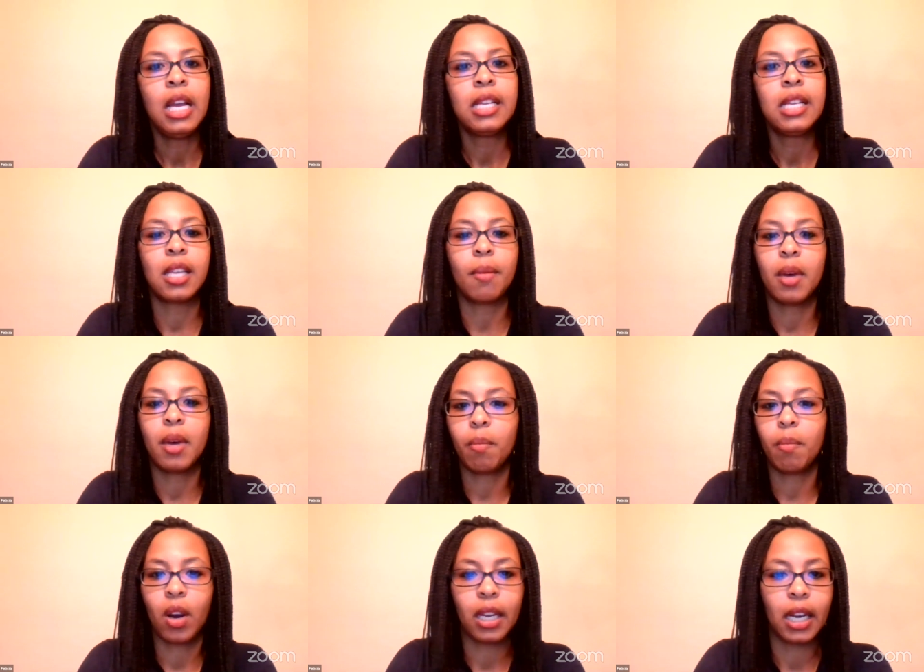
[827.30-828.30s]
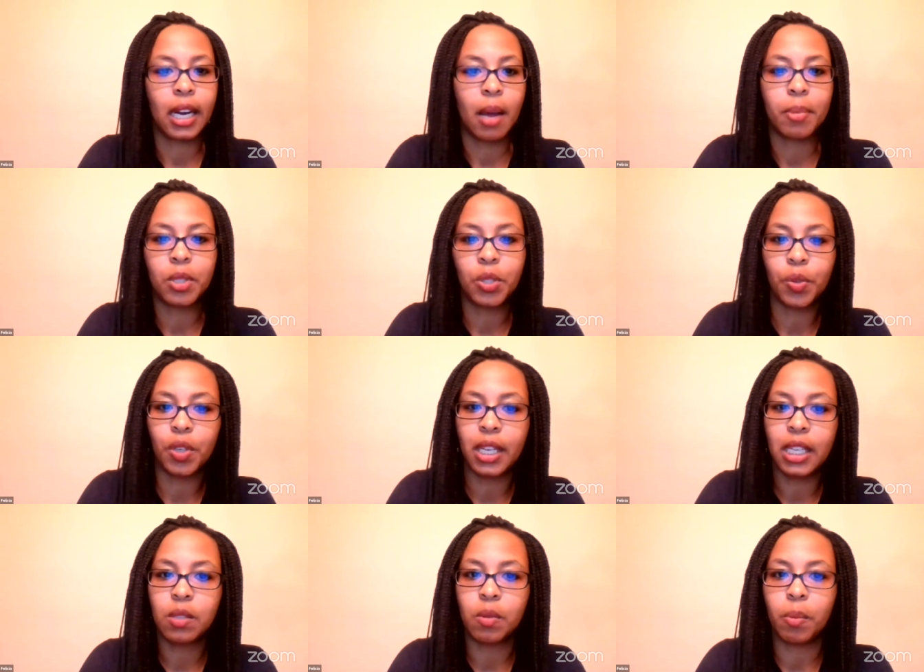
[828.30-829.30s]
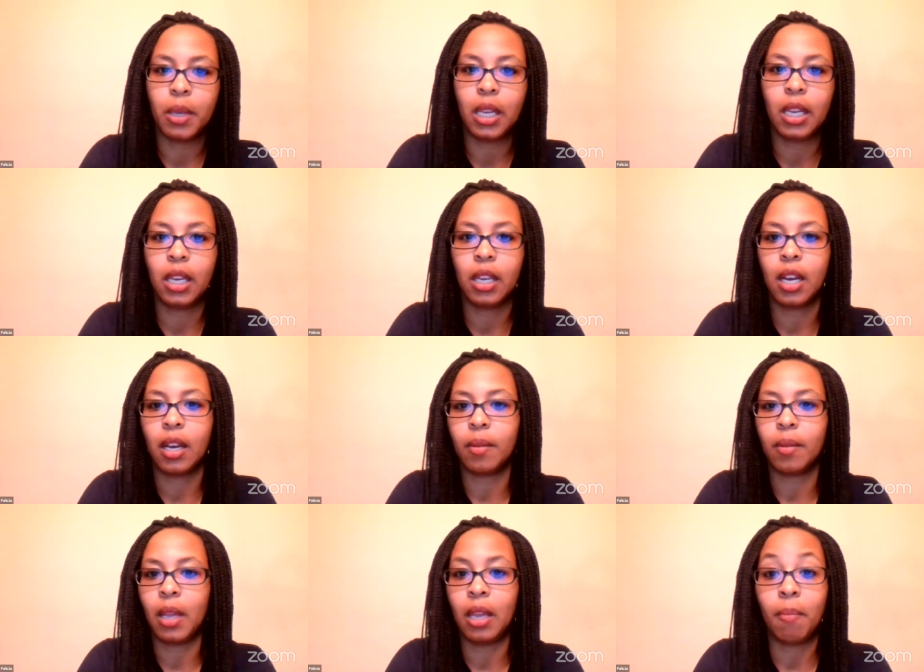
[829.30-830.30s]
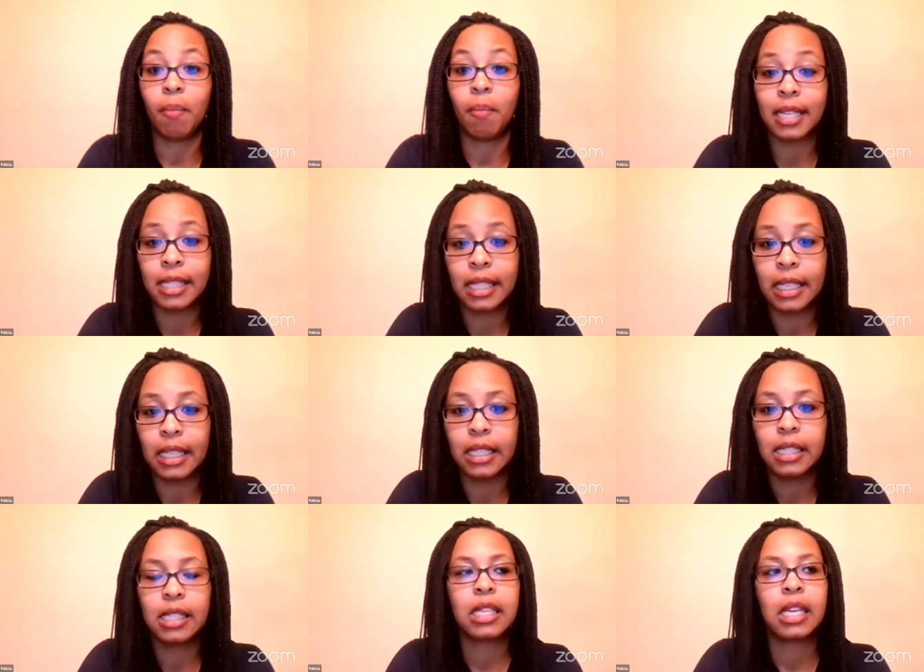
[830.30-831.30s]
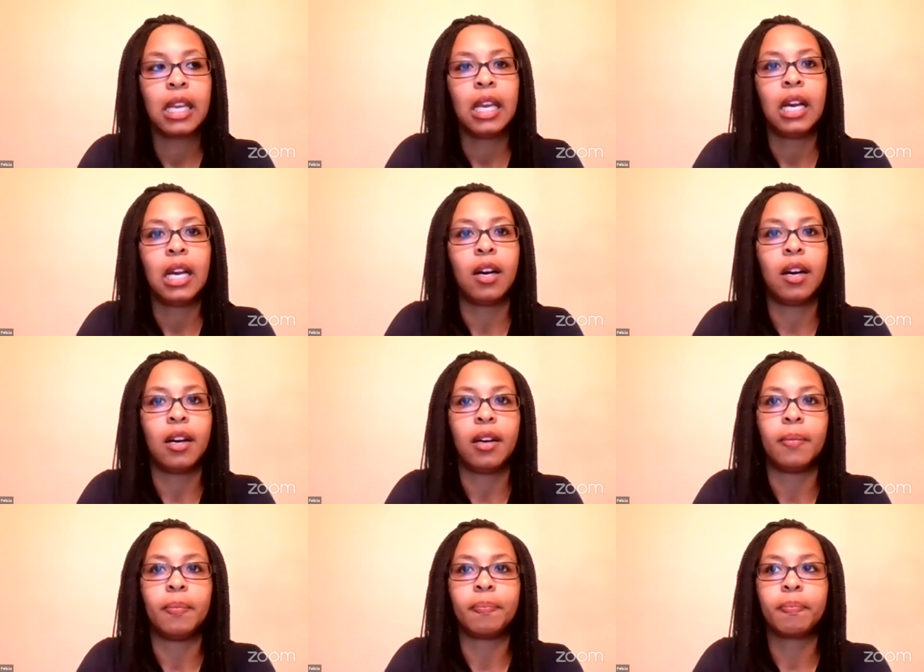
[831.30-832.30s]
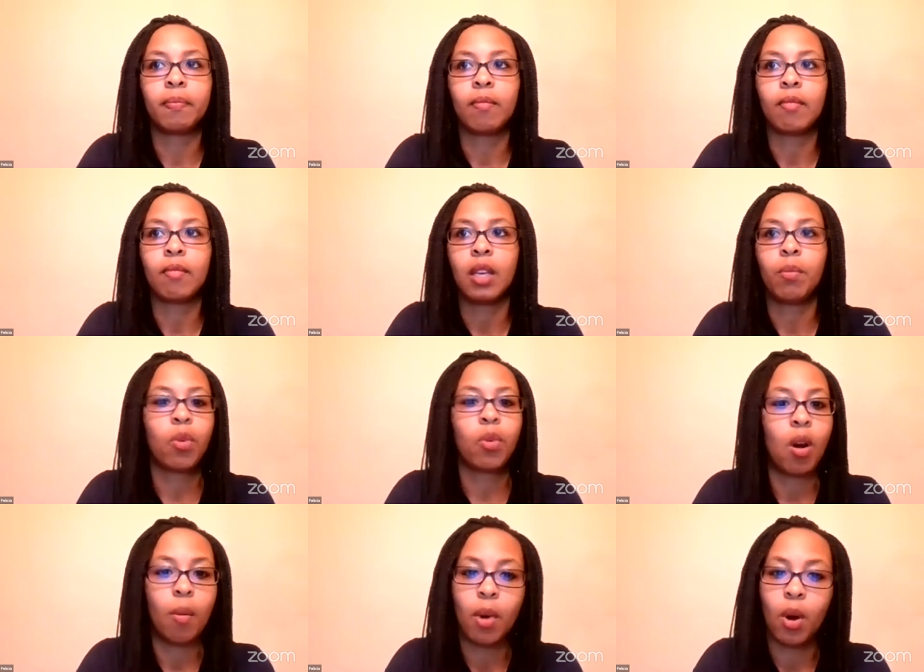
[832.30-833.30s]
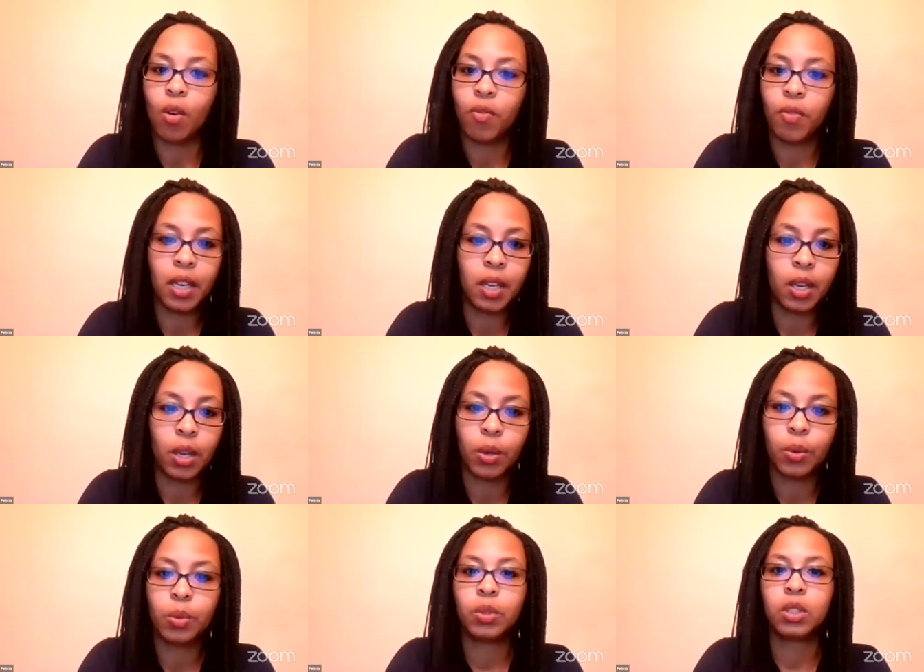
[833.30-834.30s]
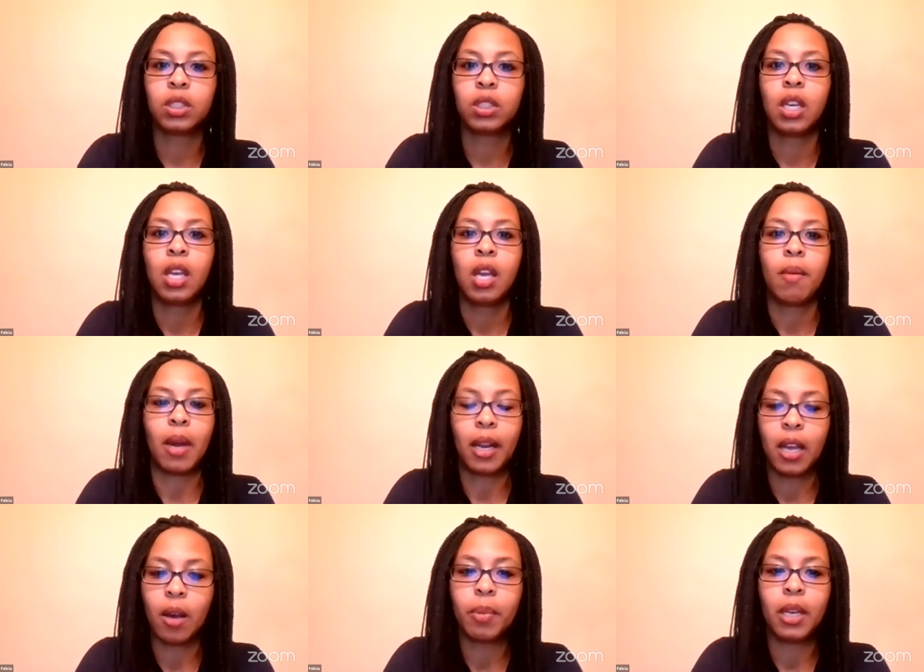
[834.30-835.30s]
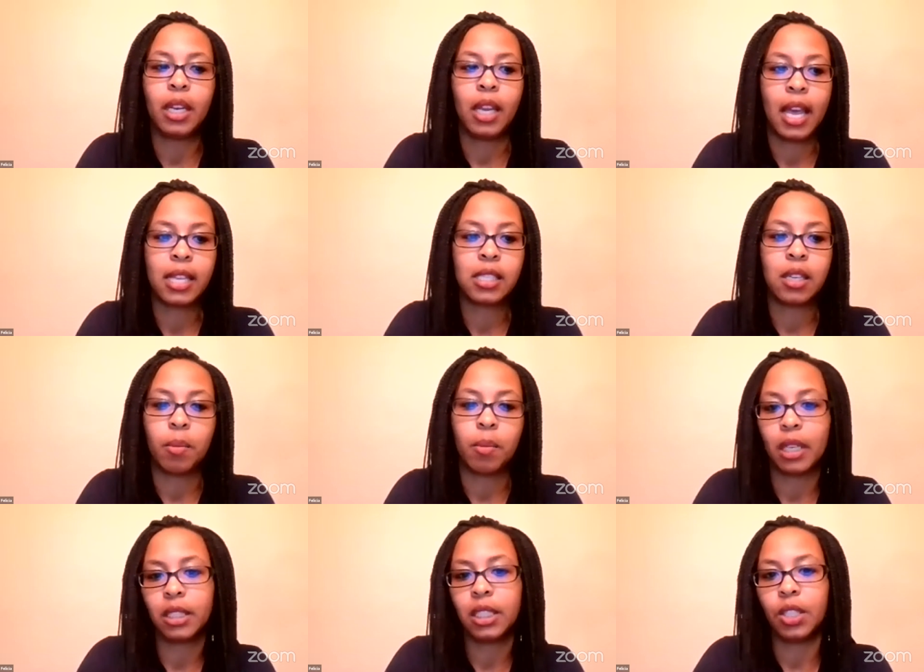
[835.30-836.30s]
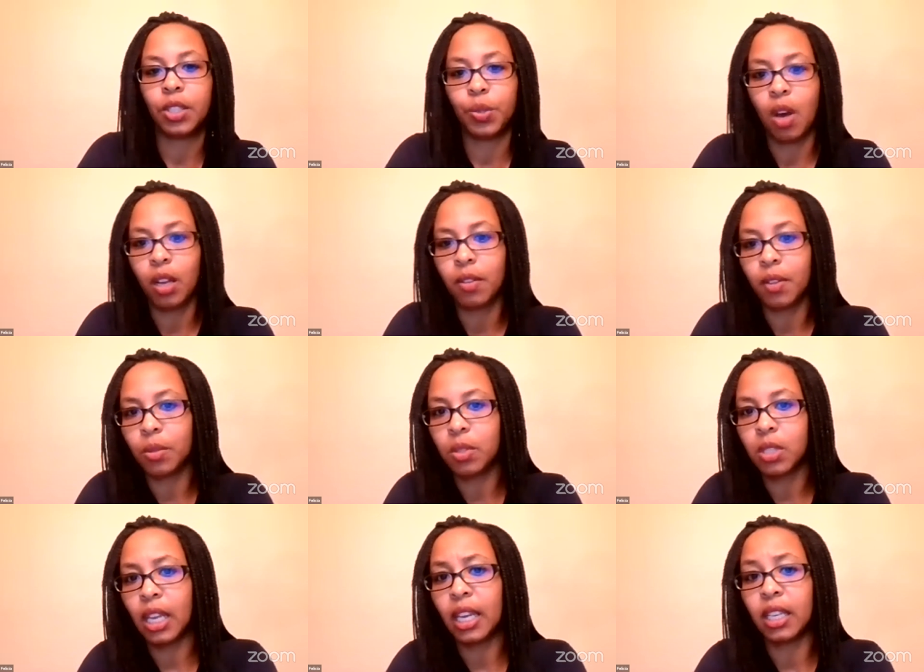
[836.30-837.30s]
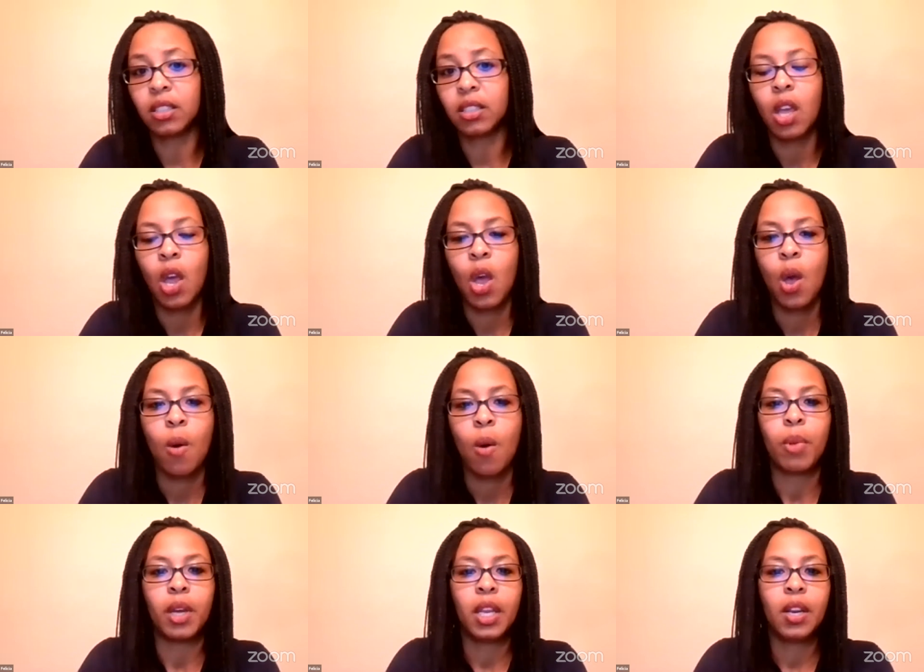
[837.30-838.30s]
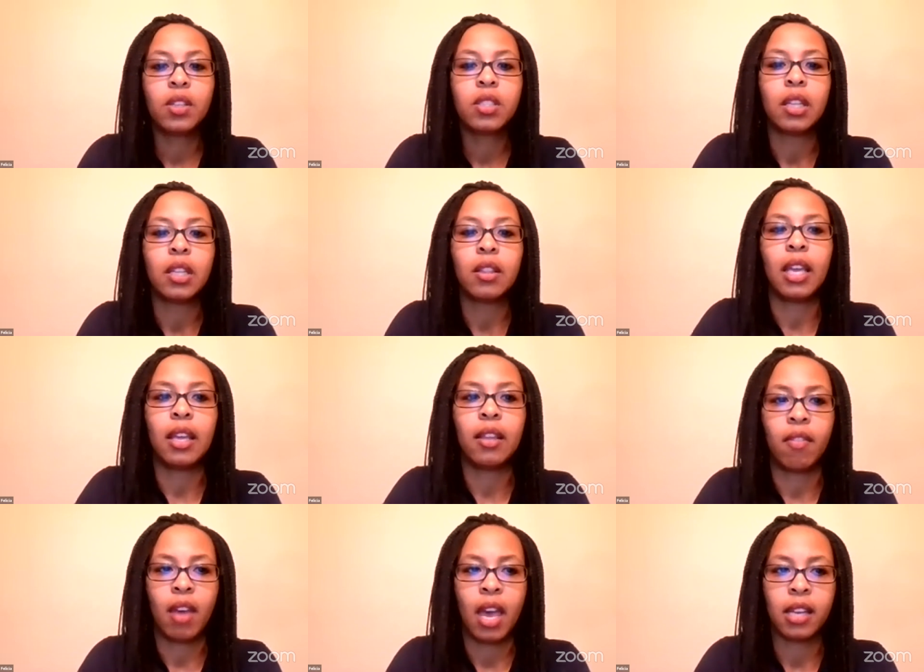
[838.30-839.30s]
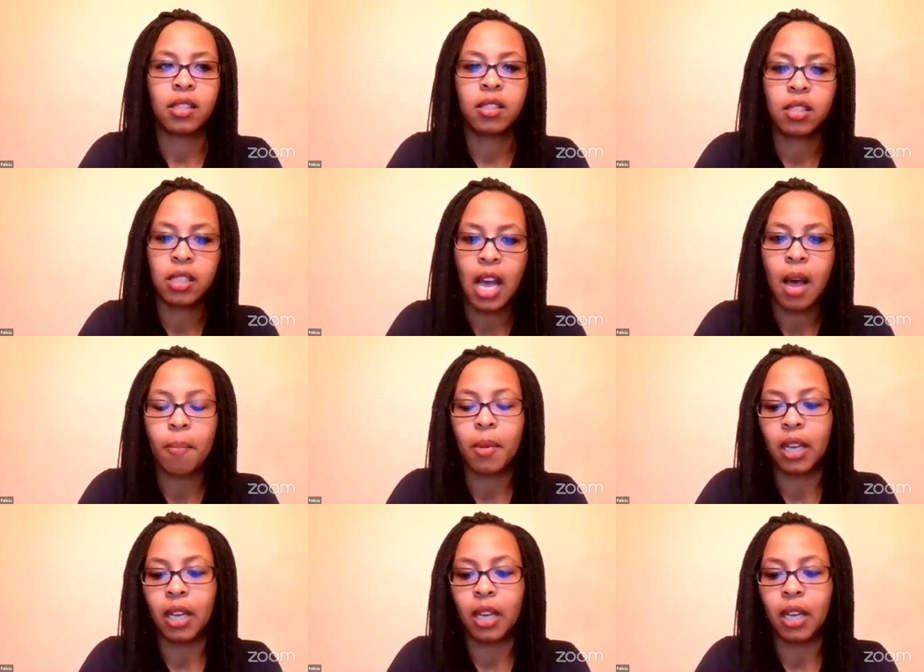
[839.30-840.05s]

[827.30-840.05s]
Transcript: Some other marketing opportunities will be in magazines, promo videos. My company has the ability to do all of those things. But here's the thing that stops a